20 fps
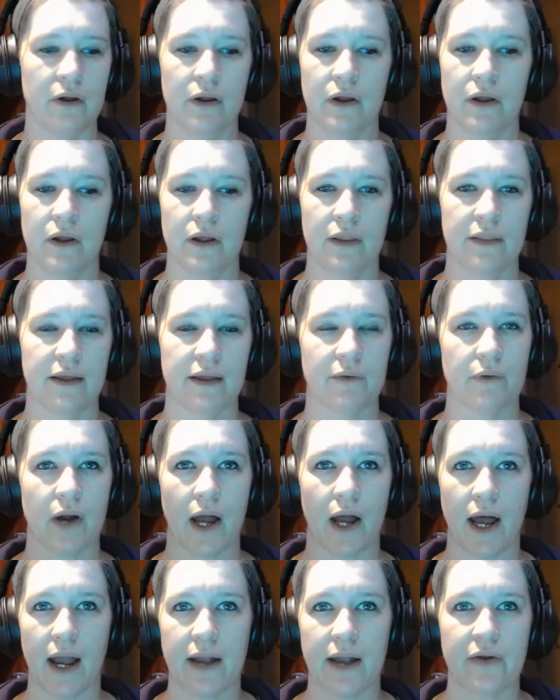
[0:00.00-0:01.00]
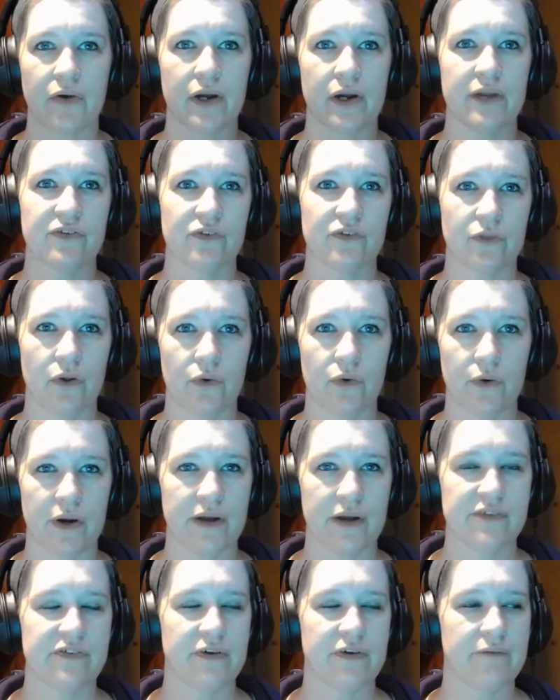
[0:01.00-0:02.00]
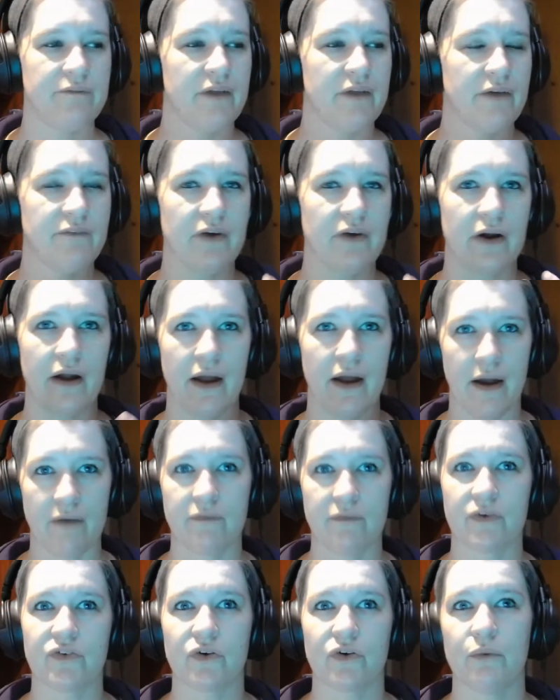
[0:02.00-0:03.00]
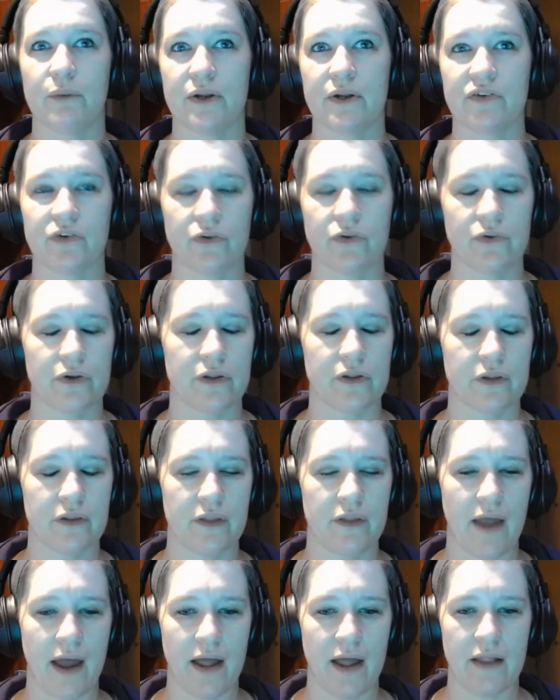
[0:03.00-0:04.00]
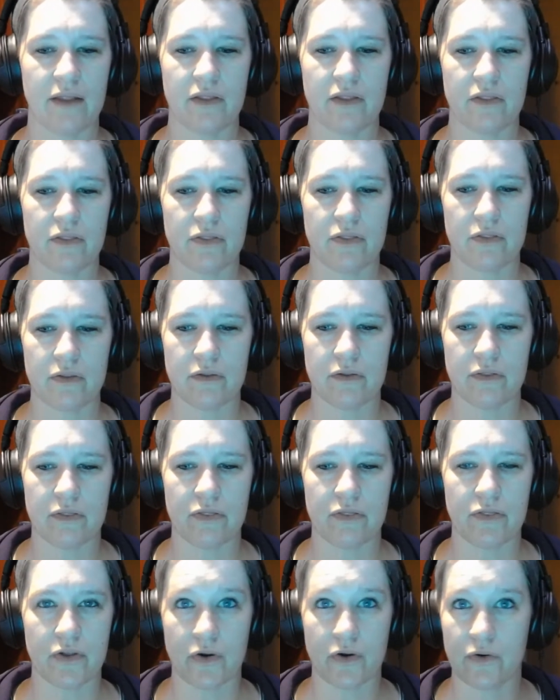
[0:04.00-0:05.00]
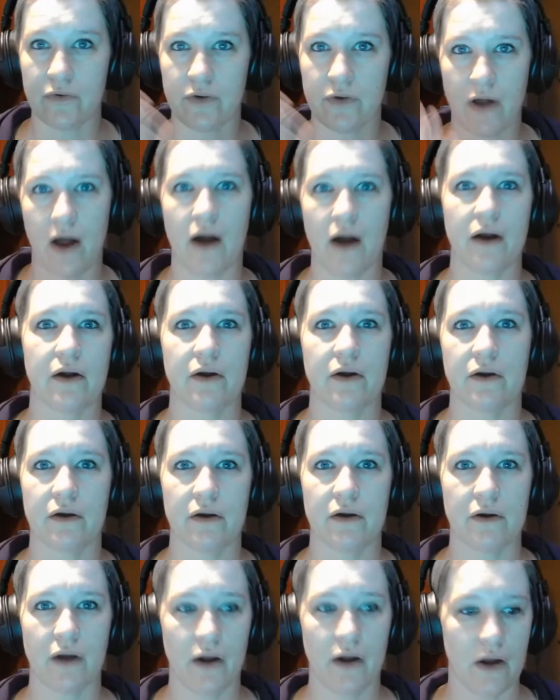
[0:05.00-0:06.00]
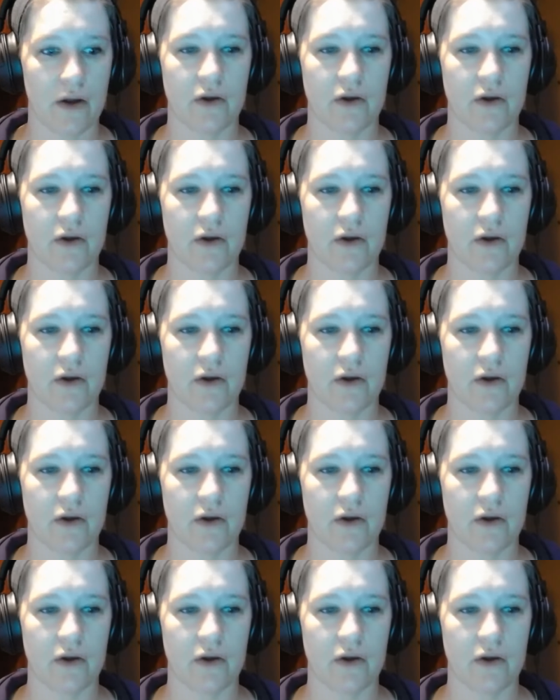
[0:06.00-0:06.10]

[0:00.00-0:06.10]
they were high grades or low grades, I've never, ever told my children that they're not a good